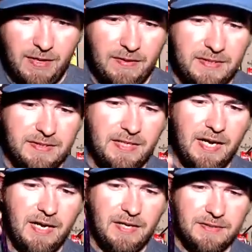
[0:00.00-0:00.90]
these
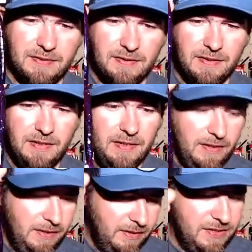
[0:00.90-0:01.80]
guys.
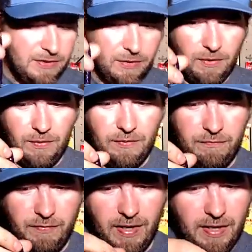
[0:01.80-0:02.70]
These are hard to
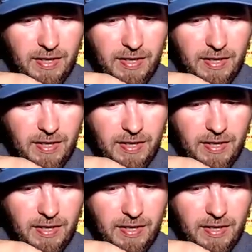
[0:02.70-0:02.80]
find,